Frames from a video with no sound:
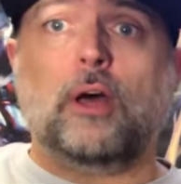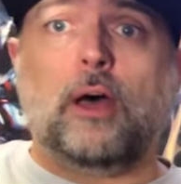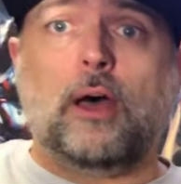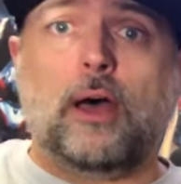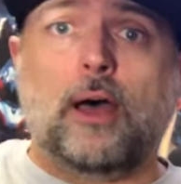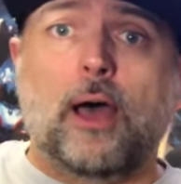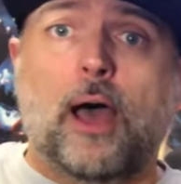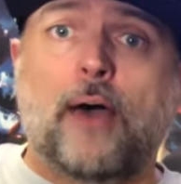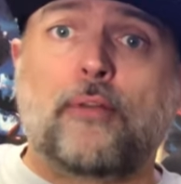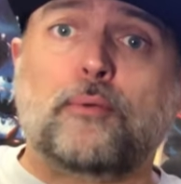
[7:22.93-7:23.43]

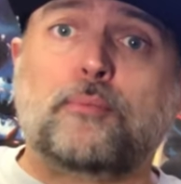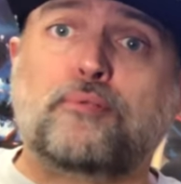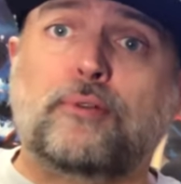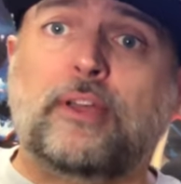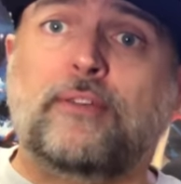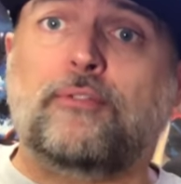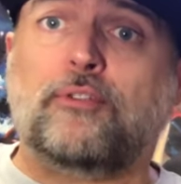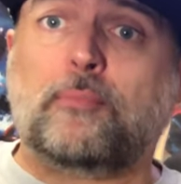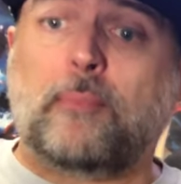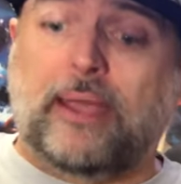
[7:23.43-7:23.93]
other
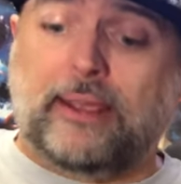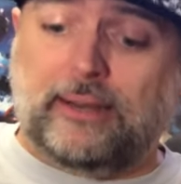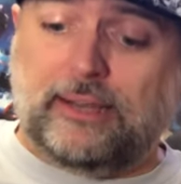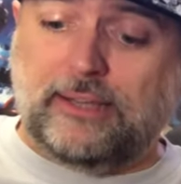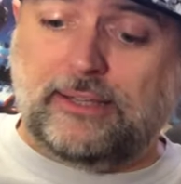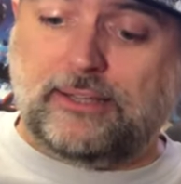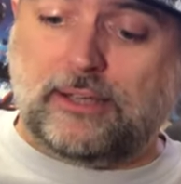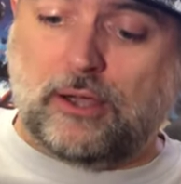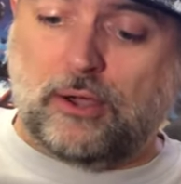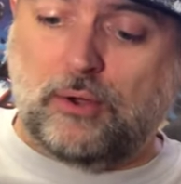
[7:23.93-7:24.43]
previous
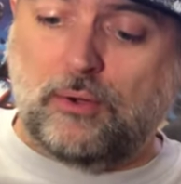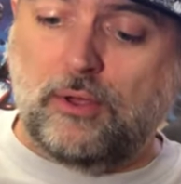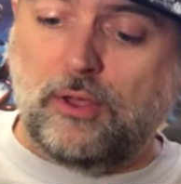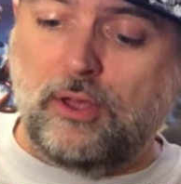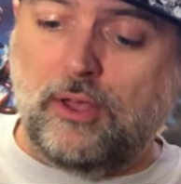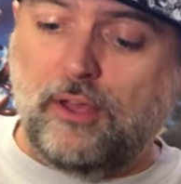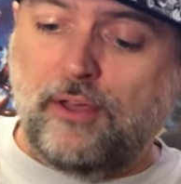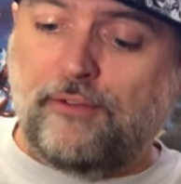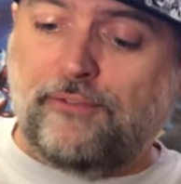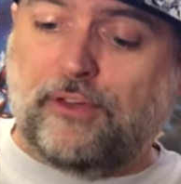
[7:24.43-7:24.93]
Magneto
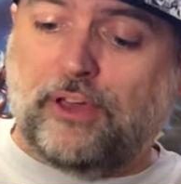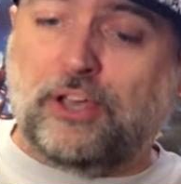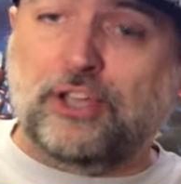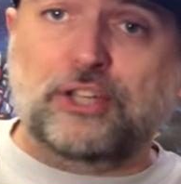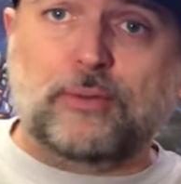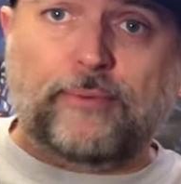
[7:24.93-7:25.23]
figures.